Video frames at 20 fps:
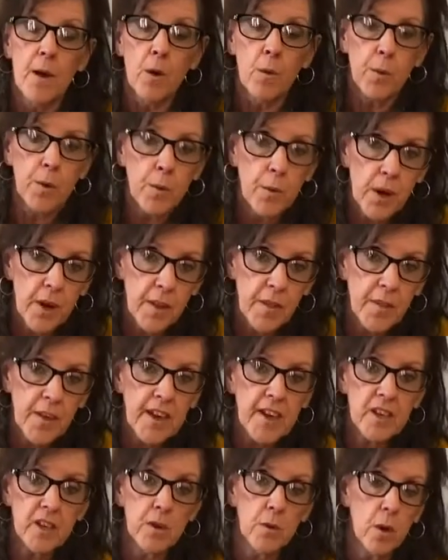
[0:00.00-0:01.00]
We want to
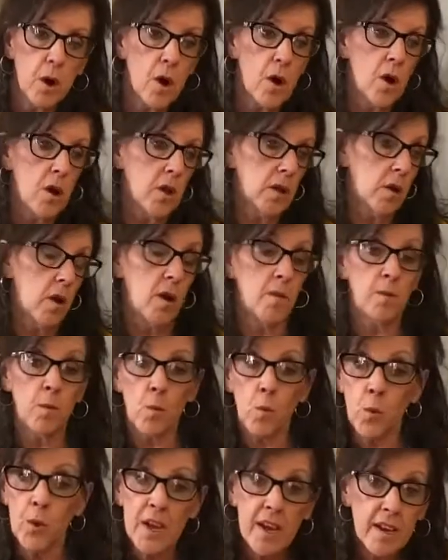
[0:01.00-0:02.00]
thank you all
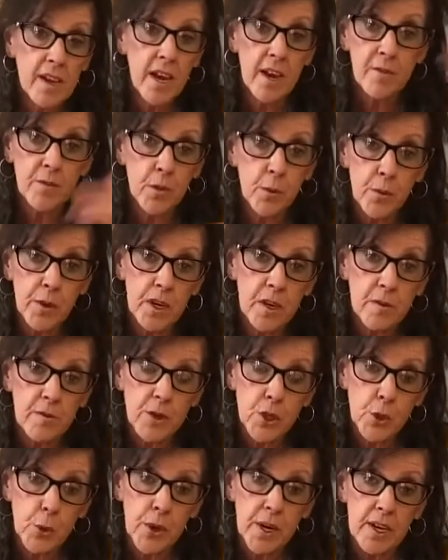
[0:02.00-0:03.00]
week after week
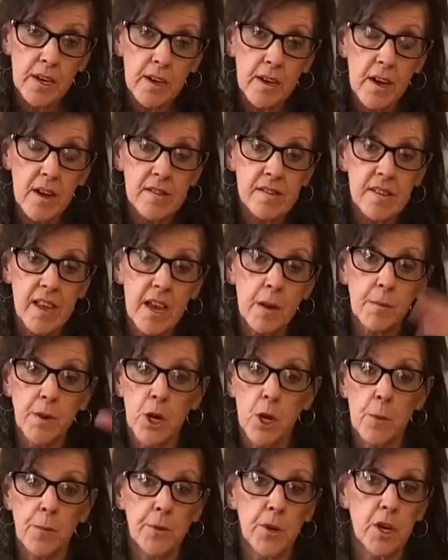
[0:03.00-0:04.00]
joining us, and we
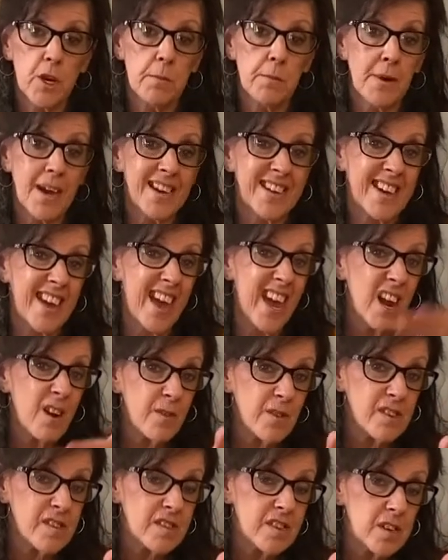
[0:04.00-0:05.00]
hope you come back
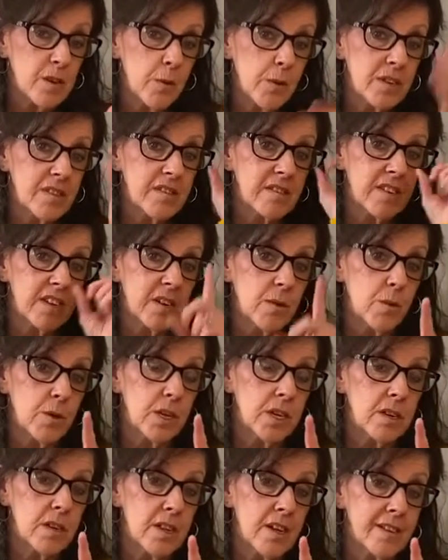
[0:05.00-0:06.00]
every single Wednesday at one
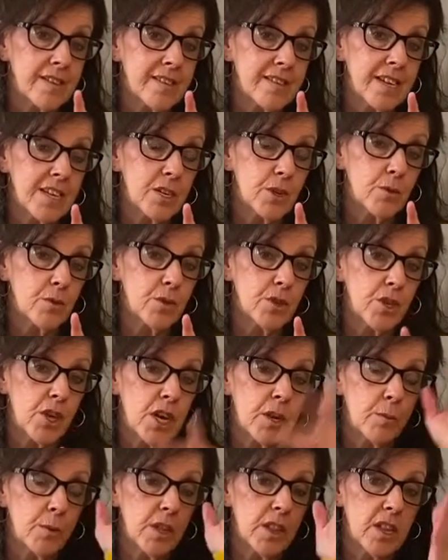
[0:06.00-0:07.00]
o'clock Central
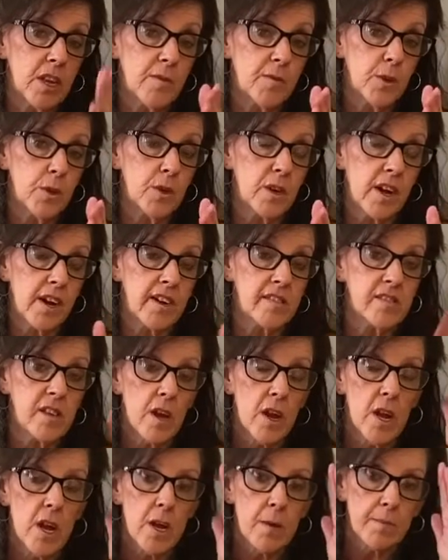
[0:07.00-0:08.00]
Time. We love you guys.
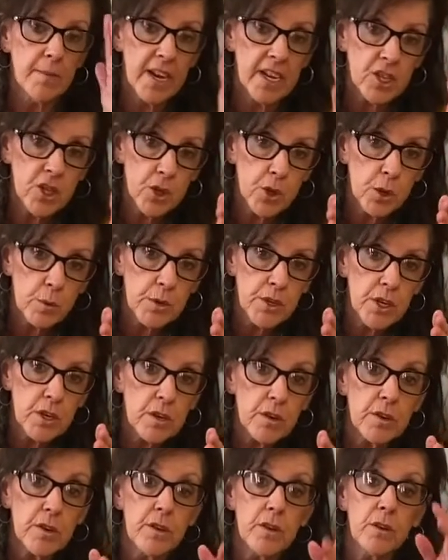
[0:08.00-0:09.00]
Make sure when you
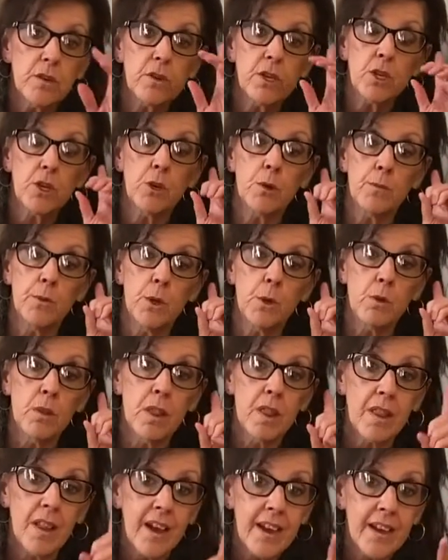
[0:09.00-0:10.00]
go to YouTube, you
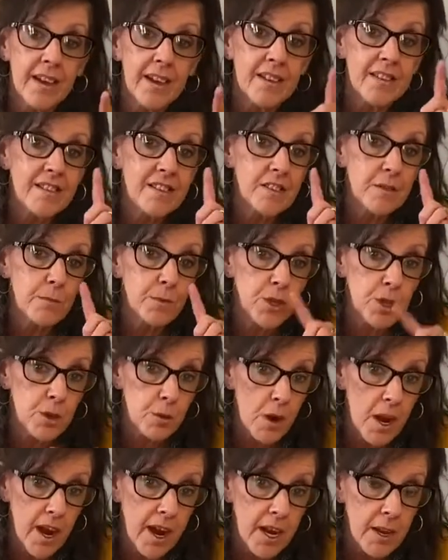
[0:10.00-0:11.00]
like and
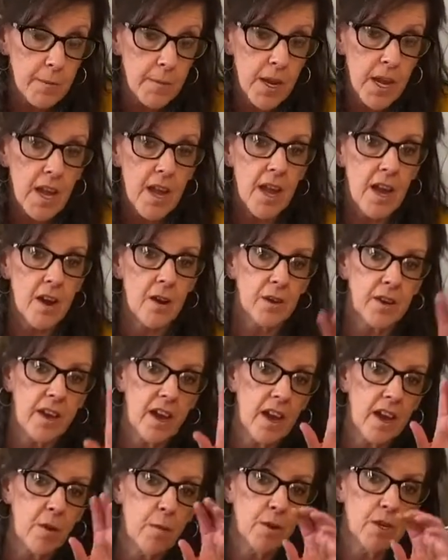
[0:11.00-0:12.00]
subscribe.
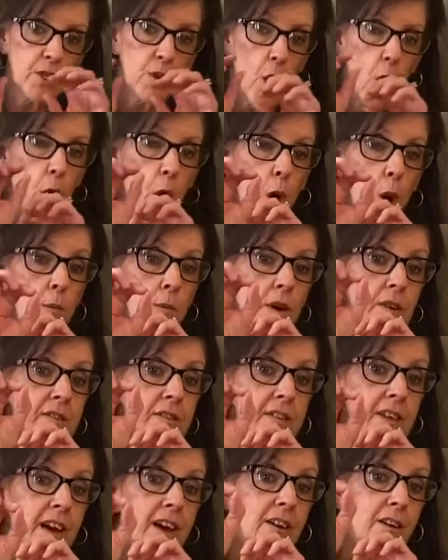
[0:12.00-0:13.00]
Okay, we're
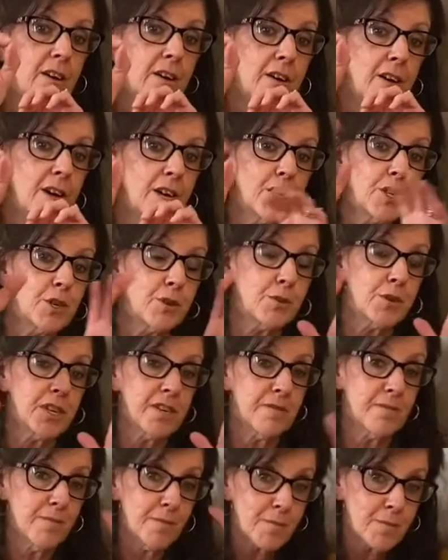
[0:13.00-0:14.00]
almost at our one
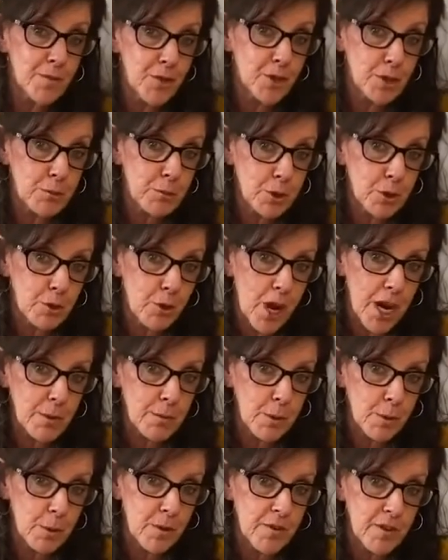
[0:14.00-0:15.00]
hundred
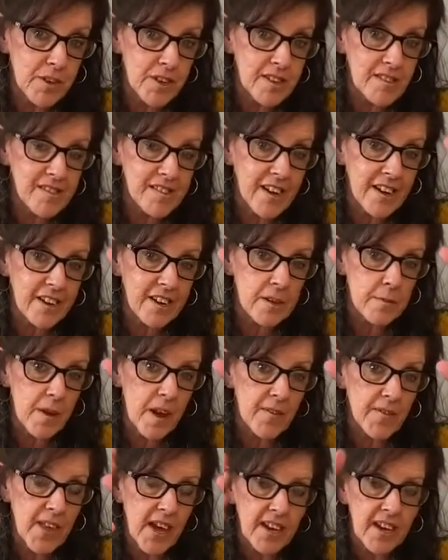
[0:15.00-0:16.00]
subscriber. We're very excited
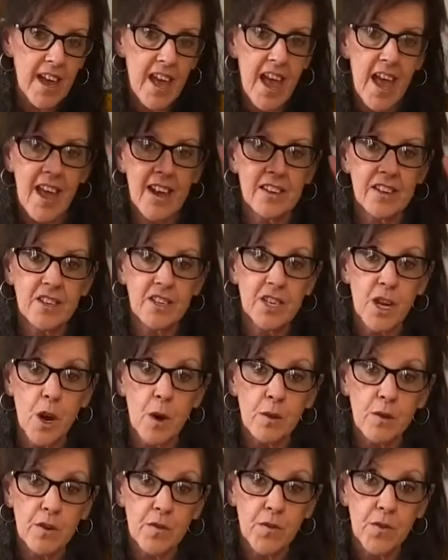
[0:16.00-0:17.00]
about that. And
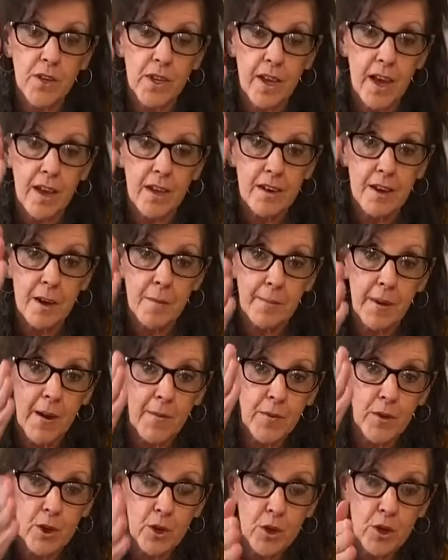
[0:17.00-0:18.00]
don't forget
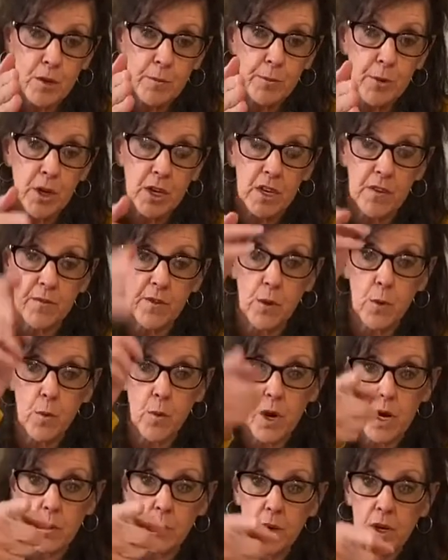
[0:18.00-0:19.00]
about the cookbook. If you
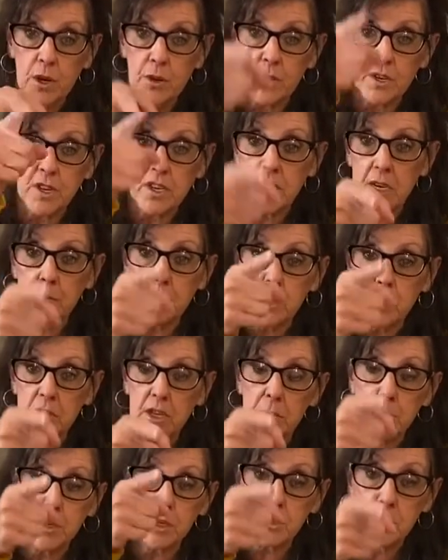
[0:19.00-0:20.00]
want one, go to w
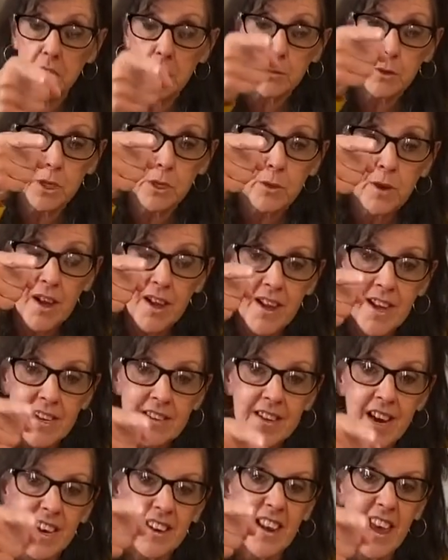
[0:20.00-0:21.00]
w w
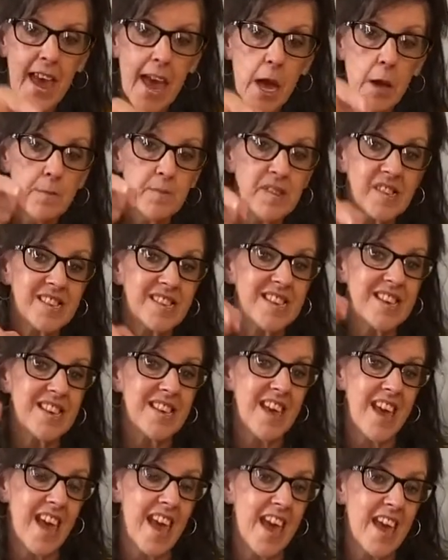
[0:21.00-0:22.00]
dot m c
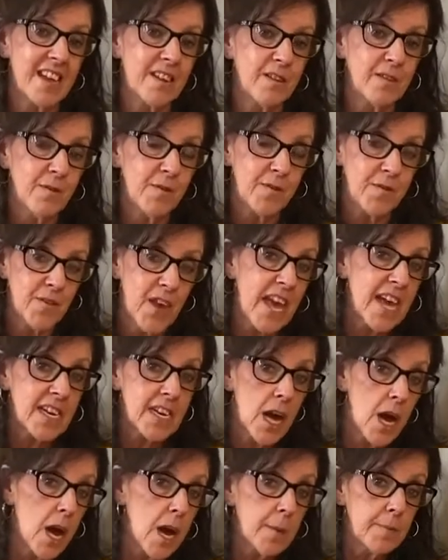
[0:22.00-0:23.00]
n fed
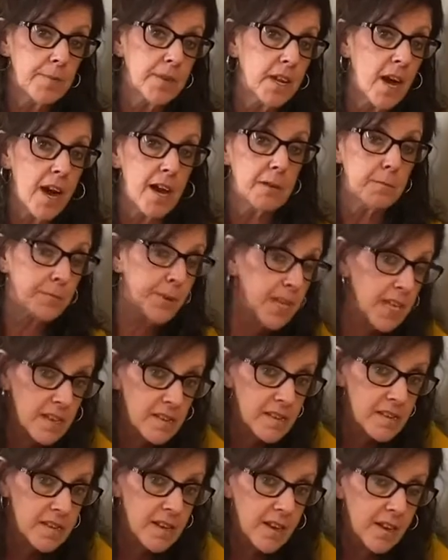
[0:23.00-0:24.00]
up dot
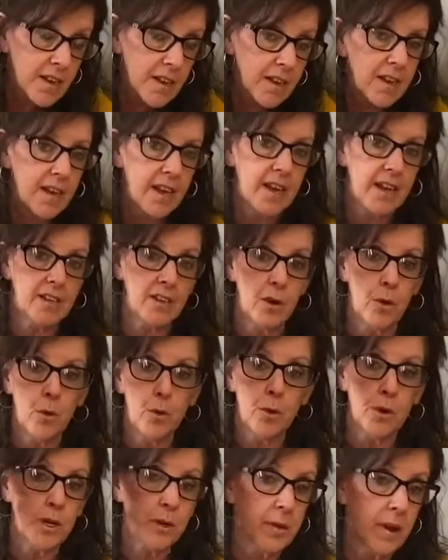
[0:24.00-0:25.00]
biz and
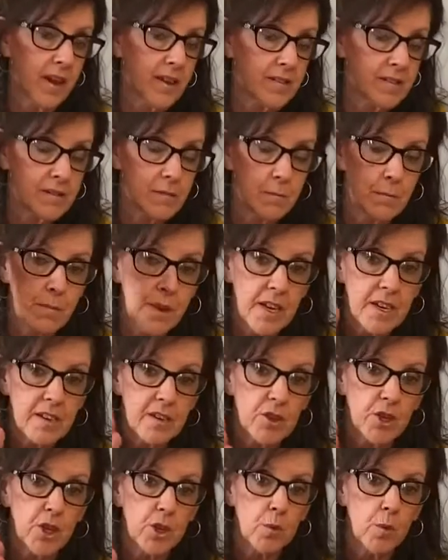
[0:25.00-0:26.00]
order as many
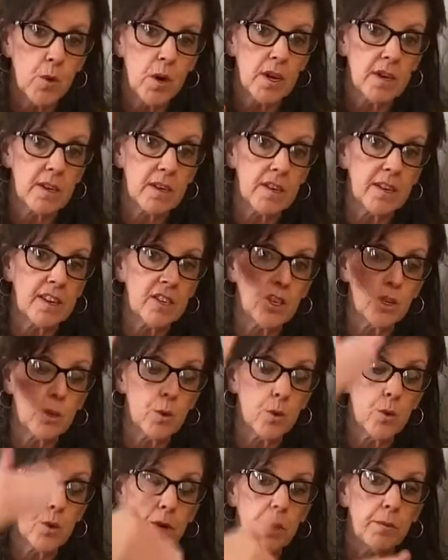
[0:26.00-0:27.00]
as you want. Get your
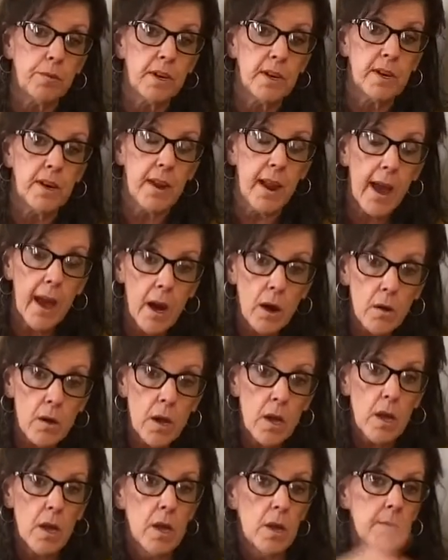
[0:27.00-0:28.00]
order in now
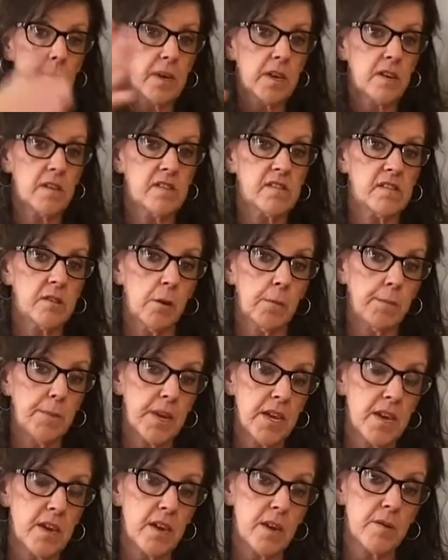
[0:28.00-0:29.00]
because they'll be
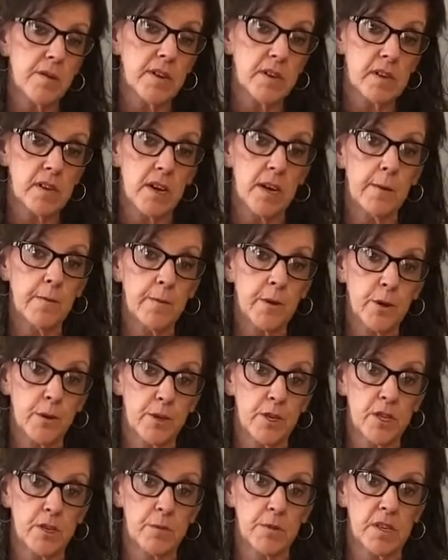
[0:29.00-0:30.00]
here in time for
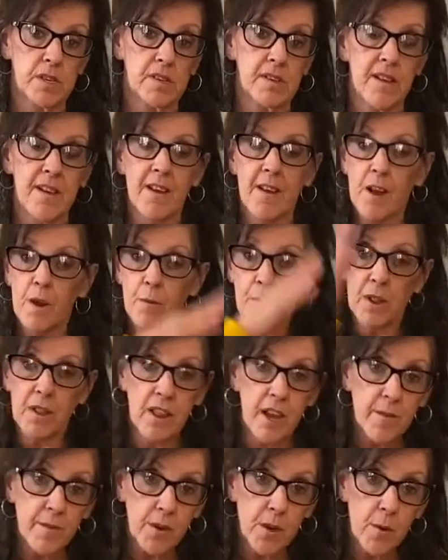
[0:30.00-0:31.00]
Christmas. We
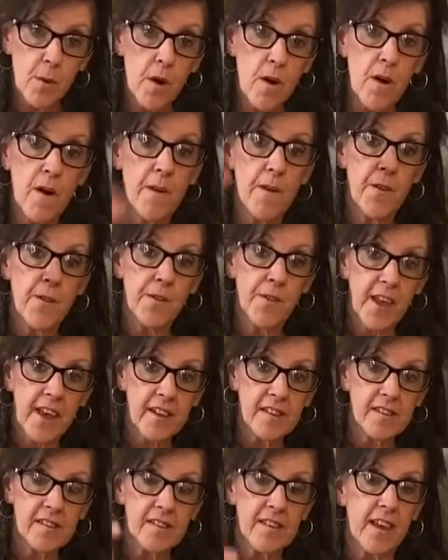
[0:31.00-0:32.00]
love you all.
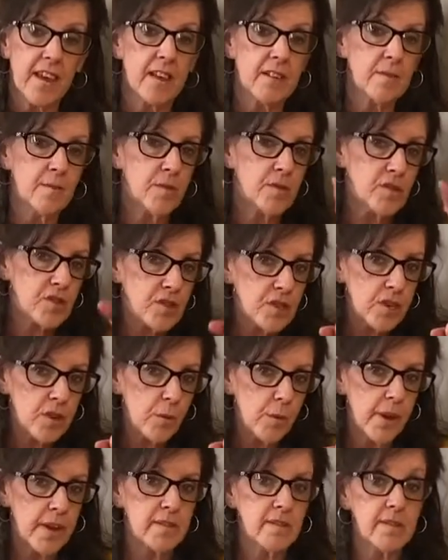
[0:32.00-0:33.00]
Thanks again. See you
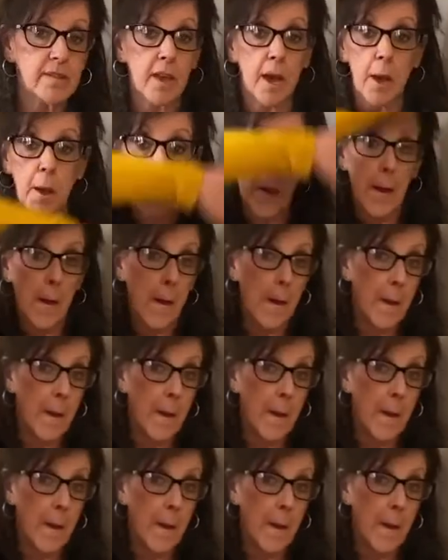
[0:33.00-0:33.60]
Wednesday.